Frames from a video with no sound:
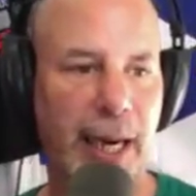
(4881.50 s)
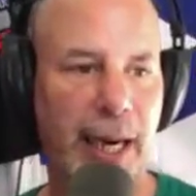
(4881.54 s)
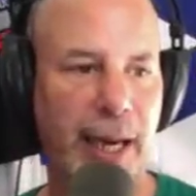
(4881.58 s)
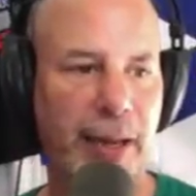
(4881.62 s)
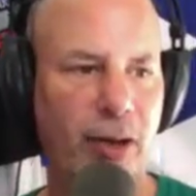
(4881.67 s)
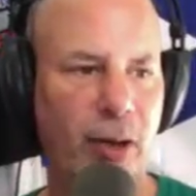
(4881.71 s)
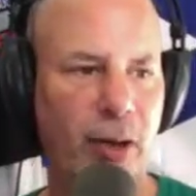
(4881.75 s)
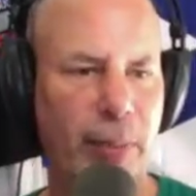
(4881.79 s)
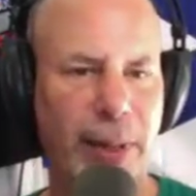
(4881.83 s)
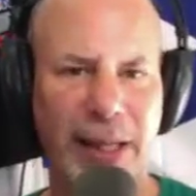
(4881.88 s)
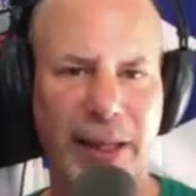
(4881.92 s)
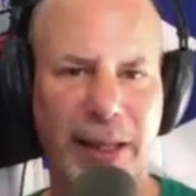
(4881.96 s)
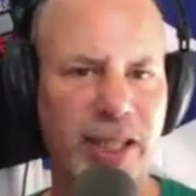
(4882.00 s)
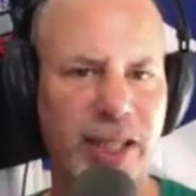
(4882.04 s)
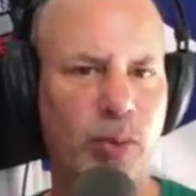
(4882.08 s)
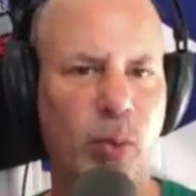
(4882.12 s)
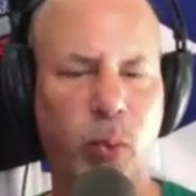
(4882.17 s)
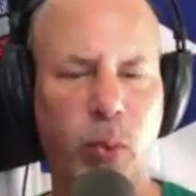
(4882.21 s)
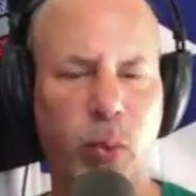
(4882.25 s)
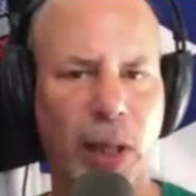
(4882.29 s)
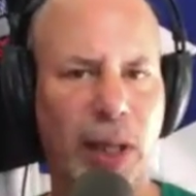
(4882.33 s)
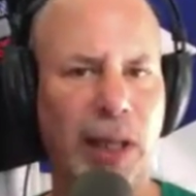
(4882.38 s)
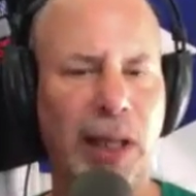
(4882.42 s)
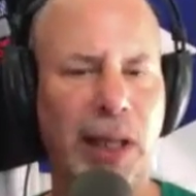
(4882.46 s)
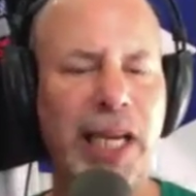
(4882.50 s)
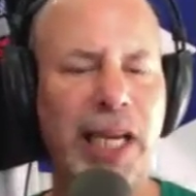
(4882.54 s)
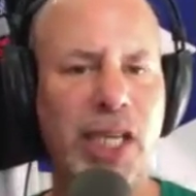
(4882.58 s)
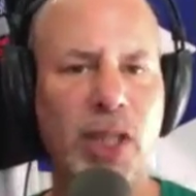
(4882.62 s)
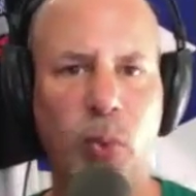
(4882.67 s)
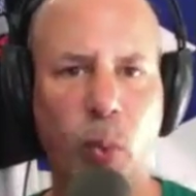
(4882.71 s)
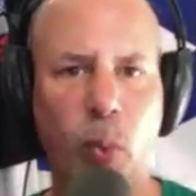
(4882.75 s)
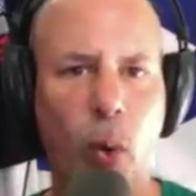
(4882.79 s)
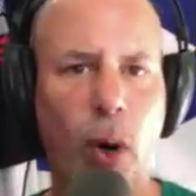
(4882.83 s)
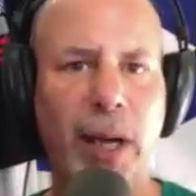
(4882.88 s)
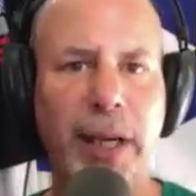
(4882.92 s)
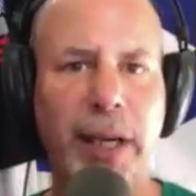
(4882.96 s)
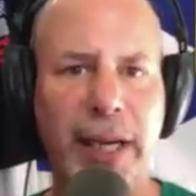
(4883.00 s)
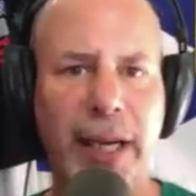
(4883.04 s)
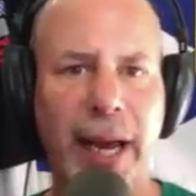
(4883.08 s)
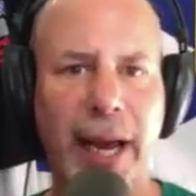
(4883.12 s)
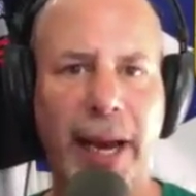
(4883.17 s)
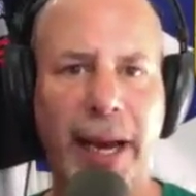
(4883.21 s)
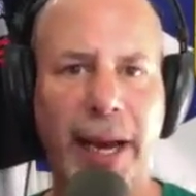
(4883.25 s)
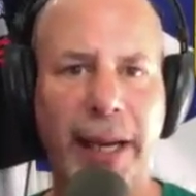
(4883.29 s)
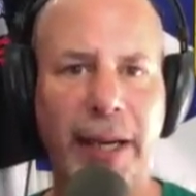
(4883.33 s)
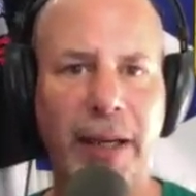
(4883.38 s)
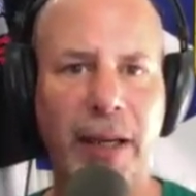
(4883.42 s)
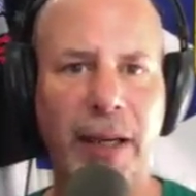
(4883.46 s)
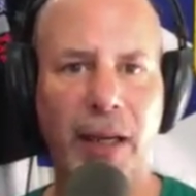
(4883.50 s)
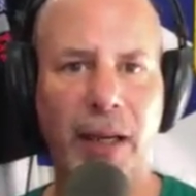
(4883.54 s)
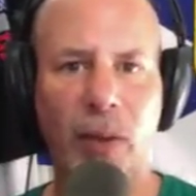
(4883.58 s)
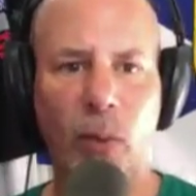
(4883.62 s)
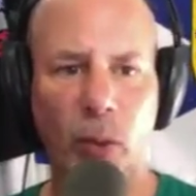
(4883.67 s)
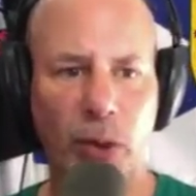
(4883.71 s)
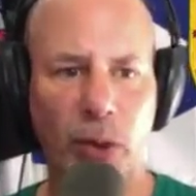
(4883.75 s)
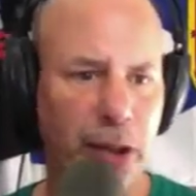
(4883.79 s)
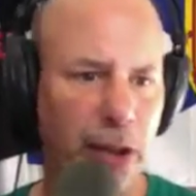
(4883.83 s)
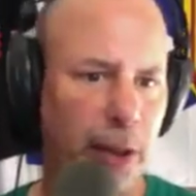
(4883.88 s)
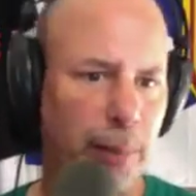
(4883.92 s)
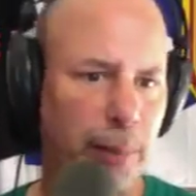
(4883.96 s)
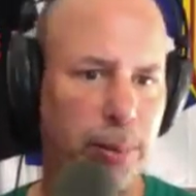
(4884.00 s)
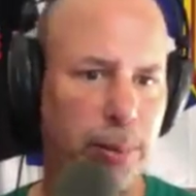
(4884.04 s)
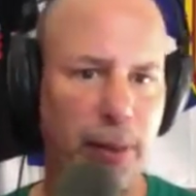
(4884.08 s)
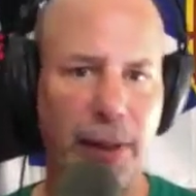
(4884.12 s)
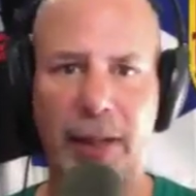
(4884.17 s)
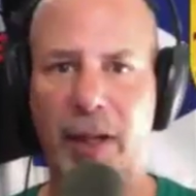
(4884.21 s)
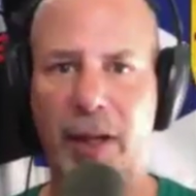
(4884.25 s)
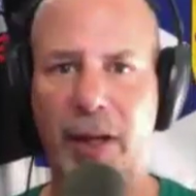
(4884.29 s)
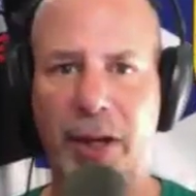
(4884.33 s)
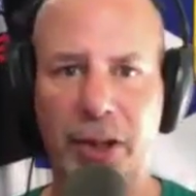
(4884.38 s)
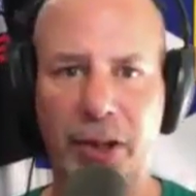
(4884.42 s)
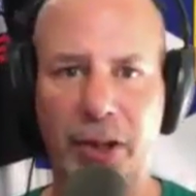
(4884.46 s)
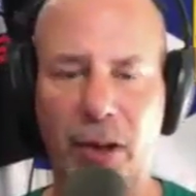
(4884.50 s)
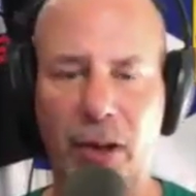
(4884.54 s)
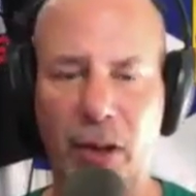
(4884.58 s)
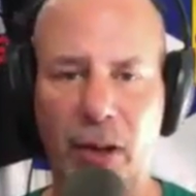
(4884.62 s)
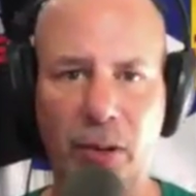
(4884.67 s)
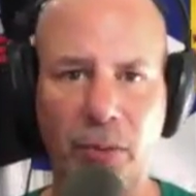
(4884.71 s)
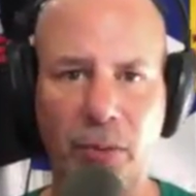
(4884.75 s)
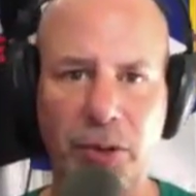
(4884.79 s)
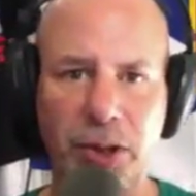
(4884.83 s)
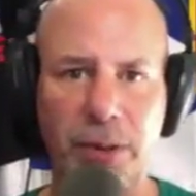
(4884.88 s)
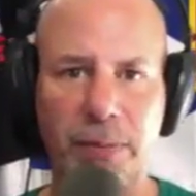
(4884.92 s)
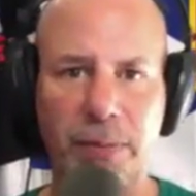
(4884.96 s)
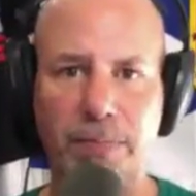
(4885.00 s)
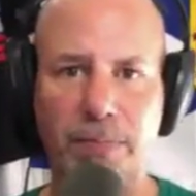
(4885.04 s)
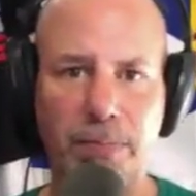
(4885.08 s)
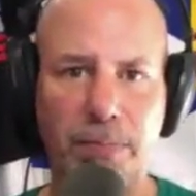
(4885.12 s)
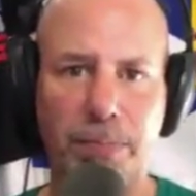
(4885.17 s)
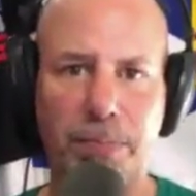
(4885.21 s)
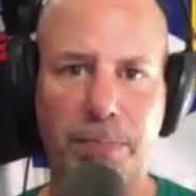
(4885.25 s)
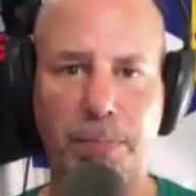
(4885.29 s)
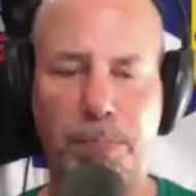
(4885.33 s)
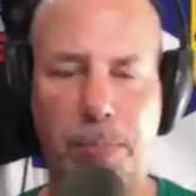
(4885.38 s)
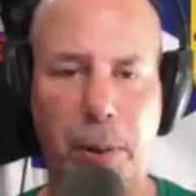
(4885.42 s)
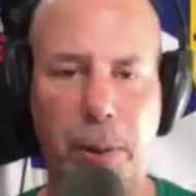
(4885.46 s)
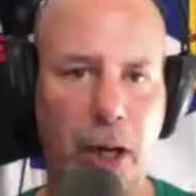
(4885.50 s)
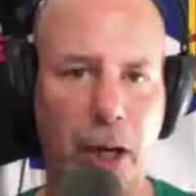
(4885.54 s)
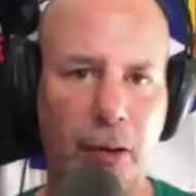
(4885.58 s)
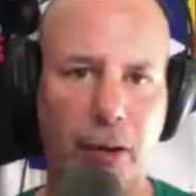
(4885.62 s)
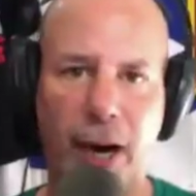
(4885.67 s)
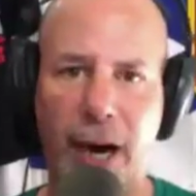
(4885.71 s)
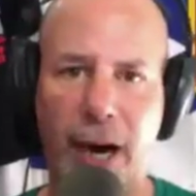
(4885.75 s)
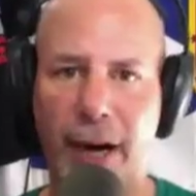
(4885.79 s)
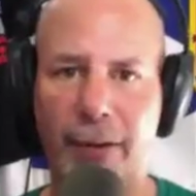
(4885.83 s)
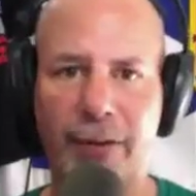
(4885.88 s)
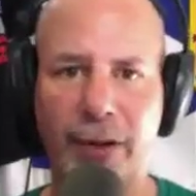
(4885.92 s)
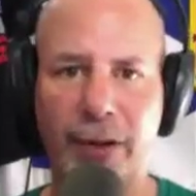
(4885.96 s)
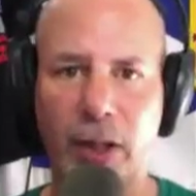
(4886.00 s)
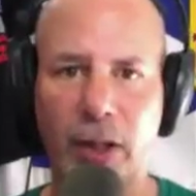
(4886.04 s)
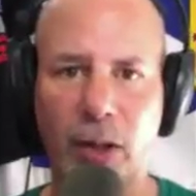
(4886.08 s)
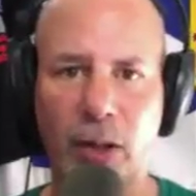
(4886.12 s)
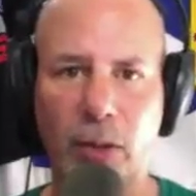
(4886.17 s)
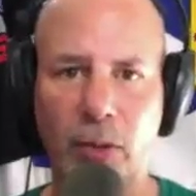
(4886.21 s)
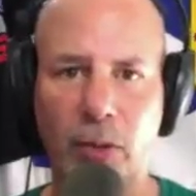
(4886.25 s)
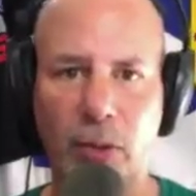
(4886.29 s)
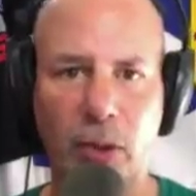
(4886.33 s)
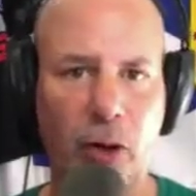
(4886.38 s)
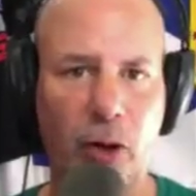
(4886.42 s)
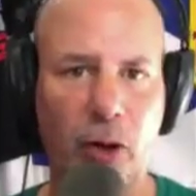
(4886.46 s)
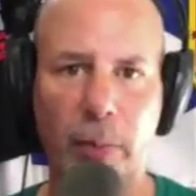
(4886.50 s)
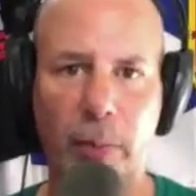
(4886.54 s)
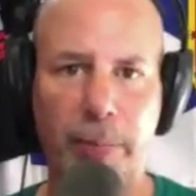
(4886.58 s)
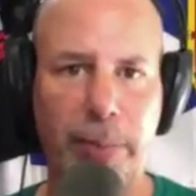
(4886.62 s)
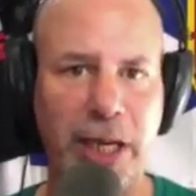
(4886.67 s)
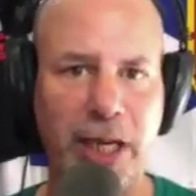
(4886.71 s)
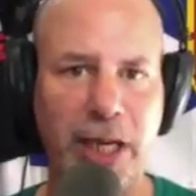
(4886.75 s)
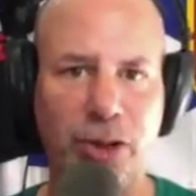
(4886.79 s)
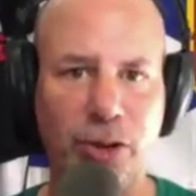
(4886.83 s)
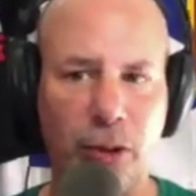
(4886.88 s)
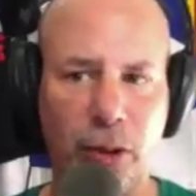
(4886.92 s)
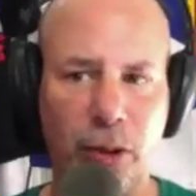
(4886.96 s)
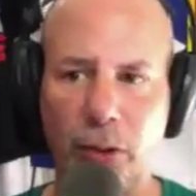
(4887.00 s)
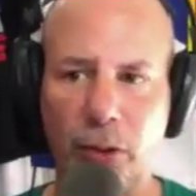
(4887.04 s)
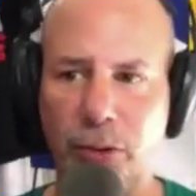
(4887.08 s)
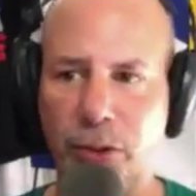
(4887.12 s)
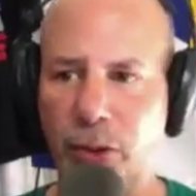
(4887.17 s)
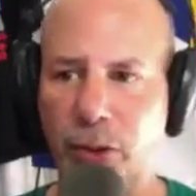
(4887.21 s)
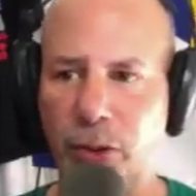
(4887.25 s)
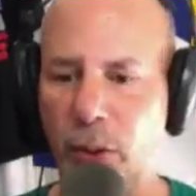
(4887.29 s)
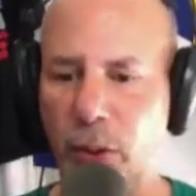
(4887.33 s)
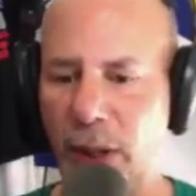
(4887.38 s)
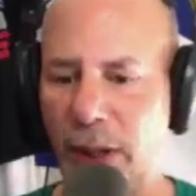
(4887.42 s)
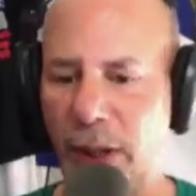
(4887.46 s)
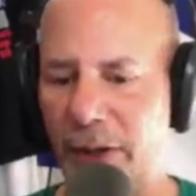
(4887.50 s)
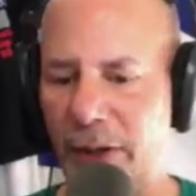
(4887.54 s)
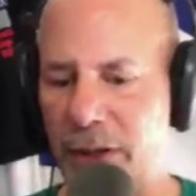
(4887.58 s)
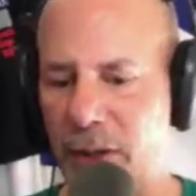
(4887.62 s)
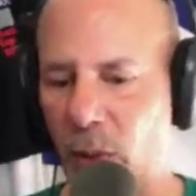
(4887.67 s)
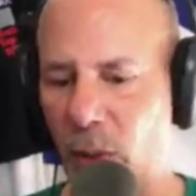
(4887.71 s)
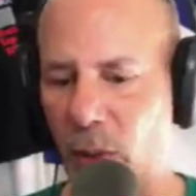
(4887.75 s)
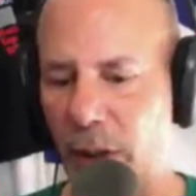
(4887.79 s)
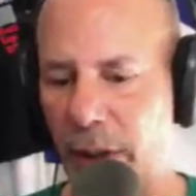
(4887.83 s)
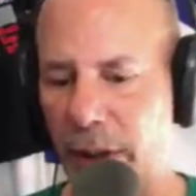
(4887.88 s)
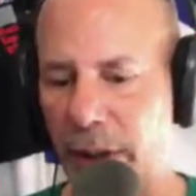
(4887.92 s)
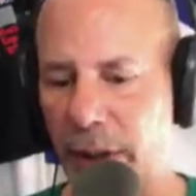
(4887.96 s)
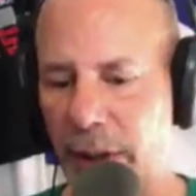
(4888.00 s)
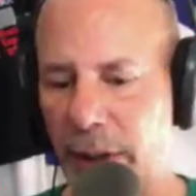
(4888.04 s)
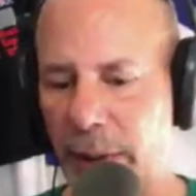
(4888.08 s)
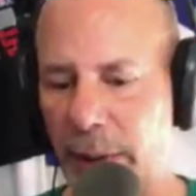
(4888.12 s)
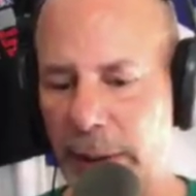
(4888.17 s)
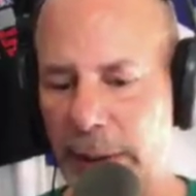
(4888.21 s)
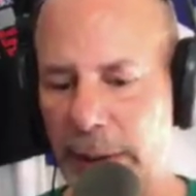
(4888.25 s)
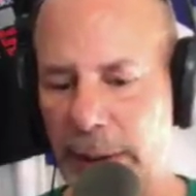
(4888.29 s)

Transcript: And there'll be at least one day where you're completely on your own, just bugger off and go to the beach or go do whatever it is you want to do.